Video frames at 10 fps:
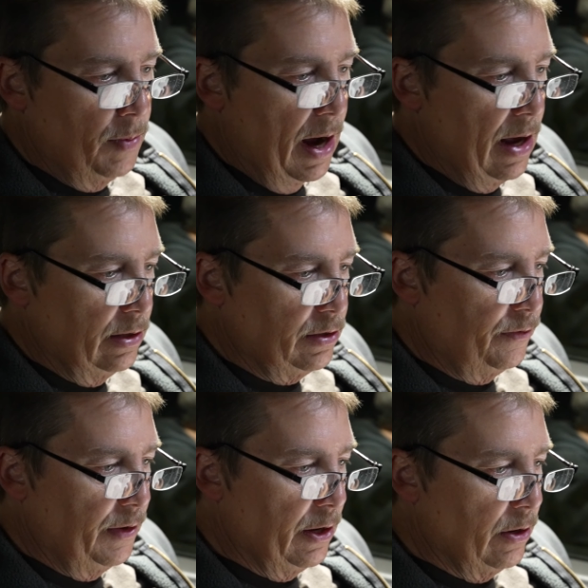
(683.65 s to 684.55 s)
mileage
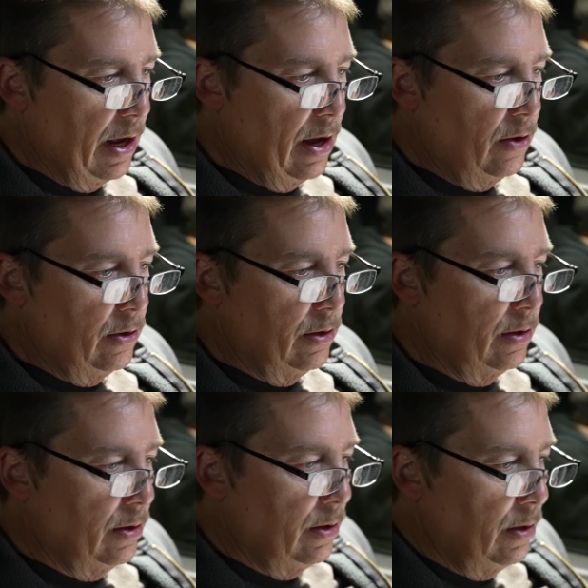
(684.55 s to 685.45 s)
figured out.
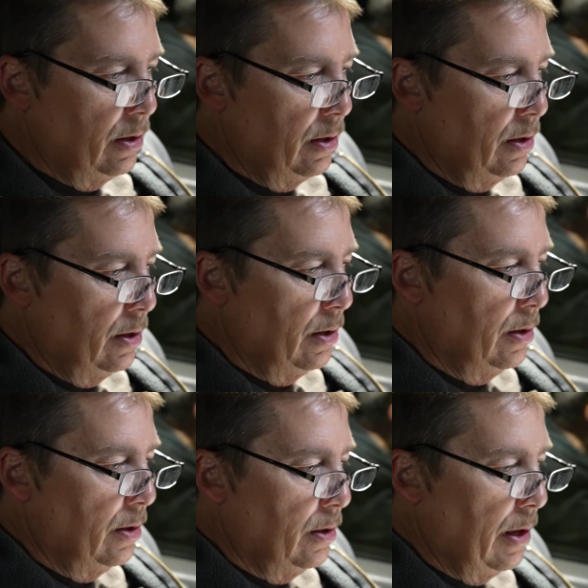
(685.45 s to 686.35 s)

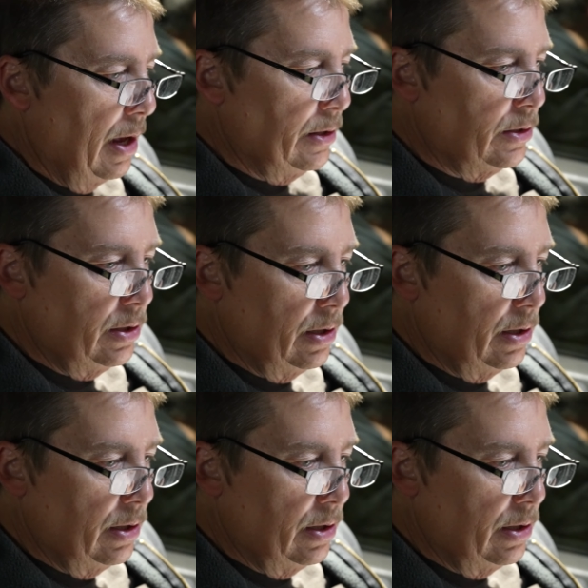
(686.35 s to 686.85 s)
That